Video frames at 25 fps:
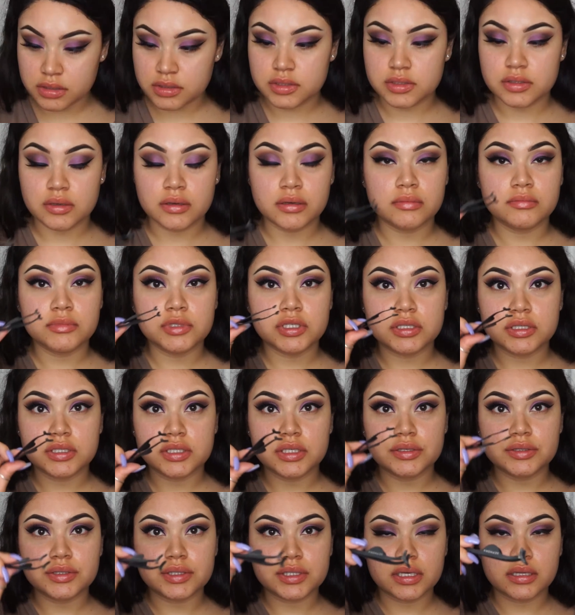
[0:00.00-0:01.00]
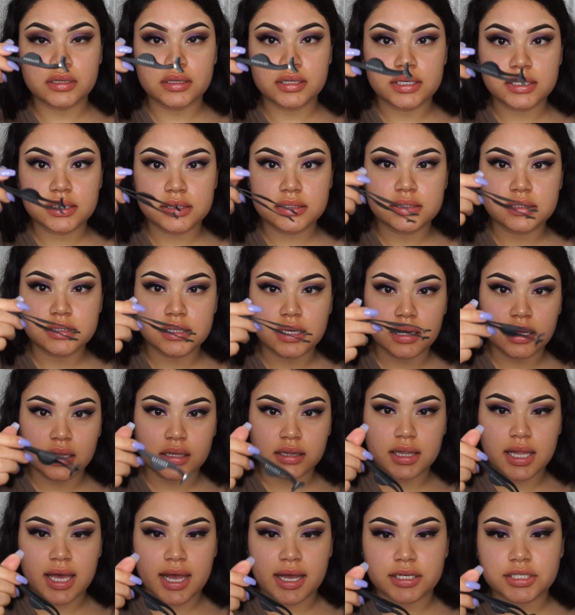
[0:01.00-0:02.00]
So I'm just using this
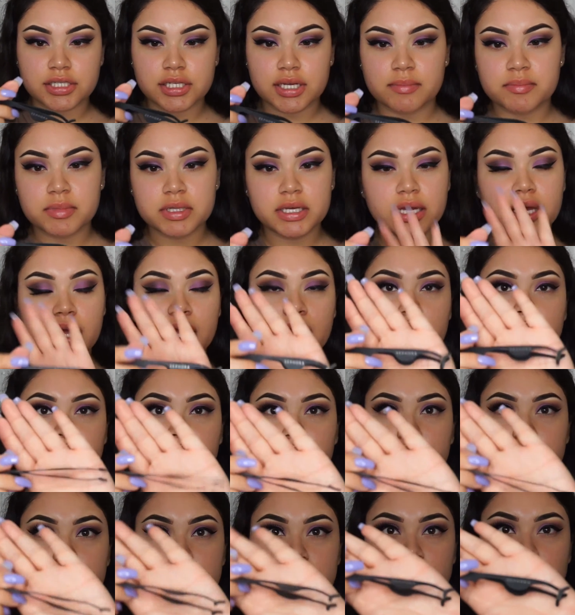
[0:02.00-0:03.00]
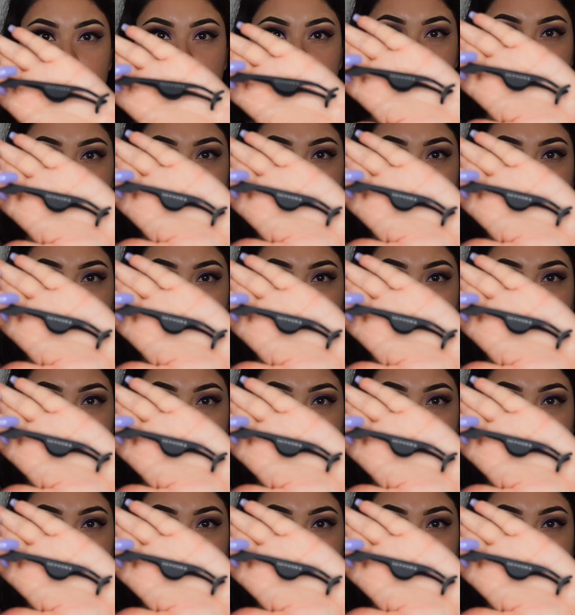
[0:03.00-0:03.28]
lash applicator. This one